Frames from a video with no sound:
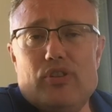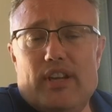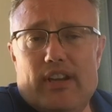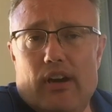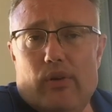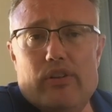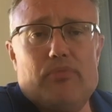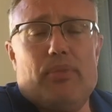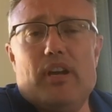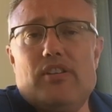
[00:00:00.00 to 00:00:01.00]
current
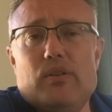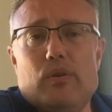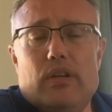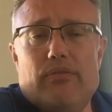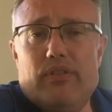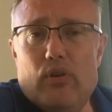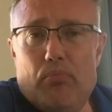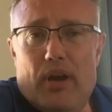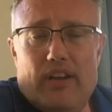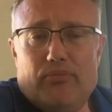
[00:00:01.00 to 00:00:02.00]
by doing a few
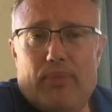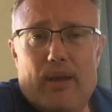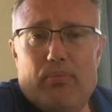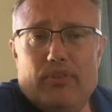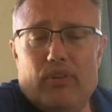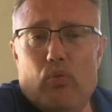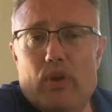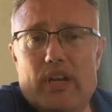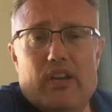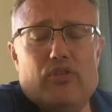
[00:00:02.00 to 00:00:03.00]
past papers a
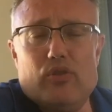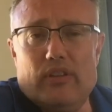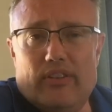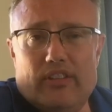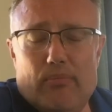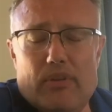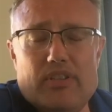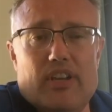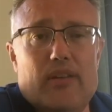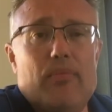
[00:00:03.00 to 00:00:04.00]
week during the
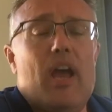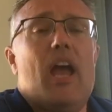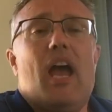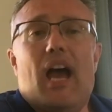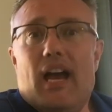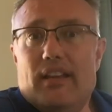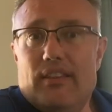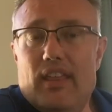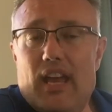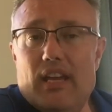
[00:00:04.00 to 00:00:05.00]
summertime, and
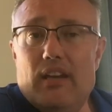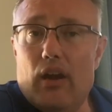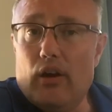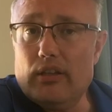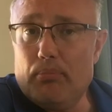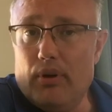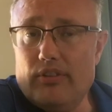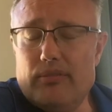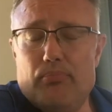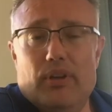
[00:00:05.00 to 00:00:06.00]
then on the
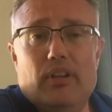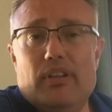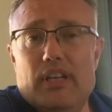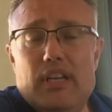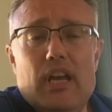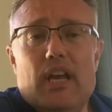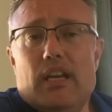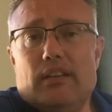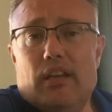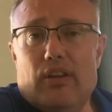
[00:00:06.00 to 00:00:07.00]
possibility
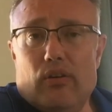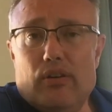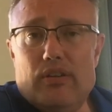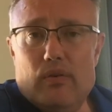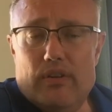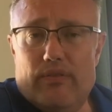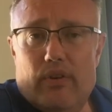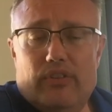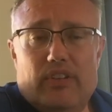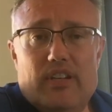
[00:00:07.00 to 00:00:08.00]
that your
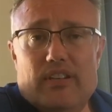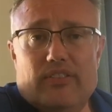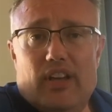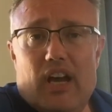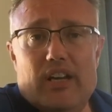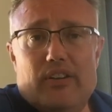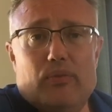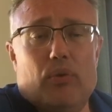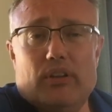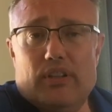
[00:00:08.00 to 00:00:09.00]
university decides
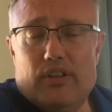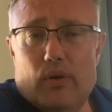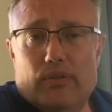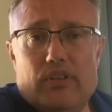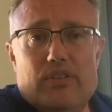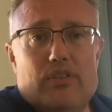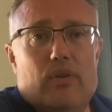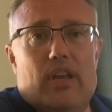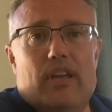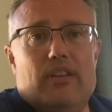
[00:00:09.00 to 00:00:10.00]
what they're going to do
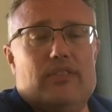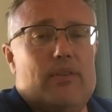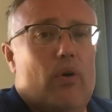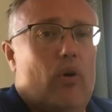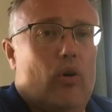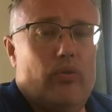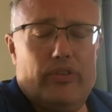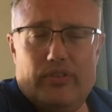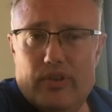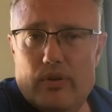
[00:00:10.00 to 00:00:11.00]
is give all the
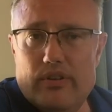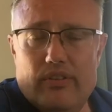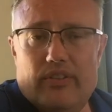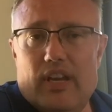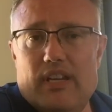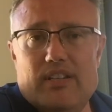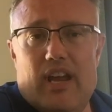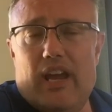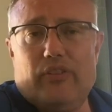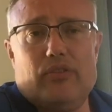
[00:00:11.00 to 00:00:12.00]
students a
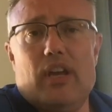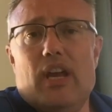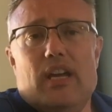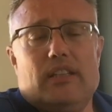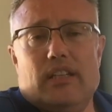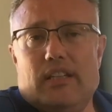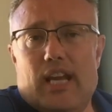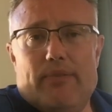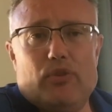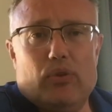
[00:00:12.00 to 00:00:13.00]
test that
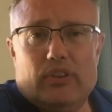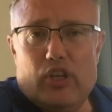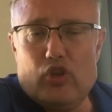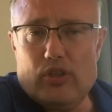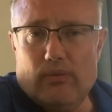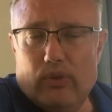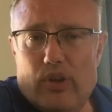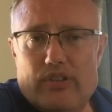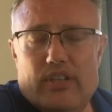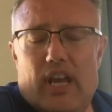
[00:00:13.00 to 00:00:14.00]
covers what they should have
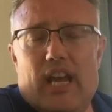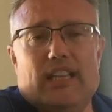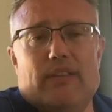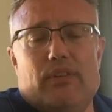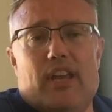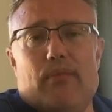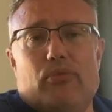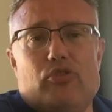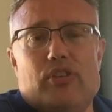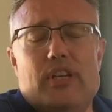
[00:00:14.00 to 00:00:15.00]
learned in A-level
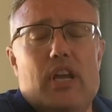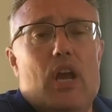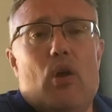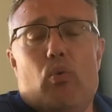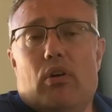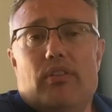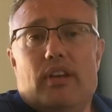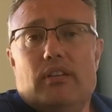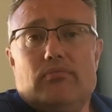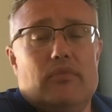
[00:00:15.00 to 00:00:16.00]
chemistry, well
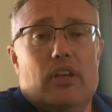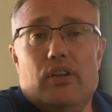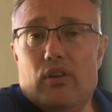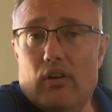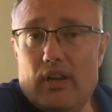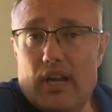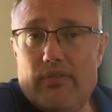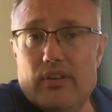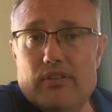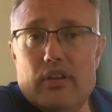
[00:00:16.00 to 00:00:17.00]
then you're
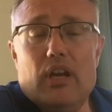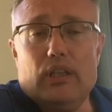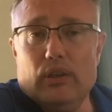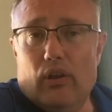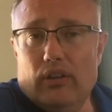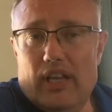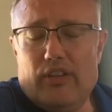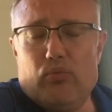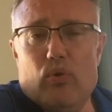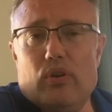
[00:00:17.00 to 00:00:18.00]
covered. A lot
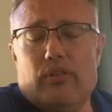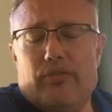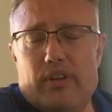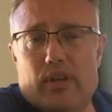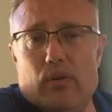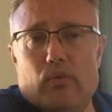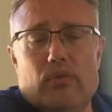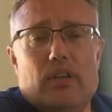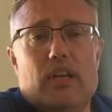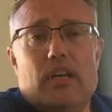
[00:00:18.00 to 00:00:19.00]
less work for you.
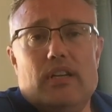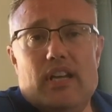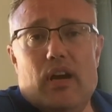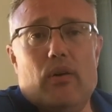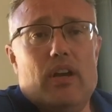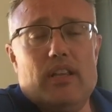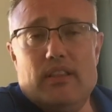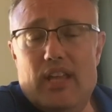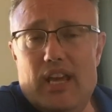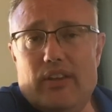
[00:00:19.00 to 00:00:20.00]
Now,
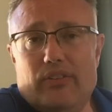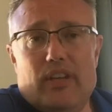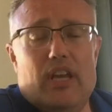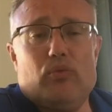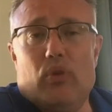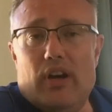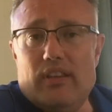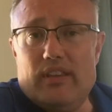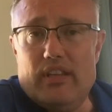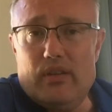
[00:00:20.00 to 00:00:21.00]
this is what I
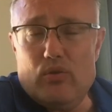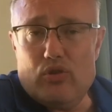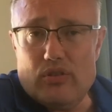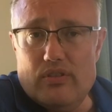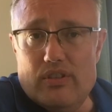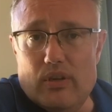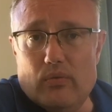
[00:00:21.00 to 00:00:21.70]
think you should do.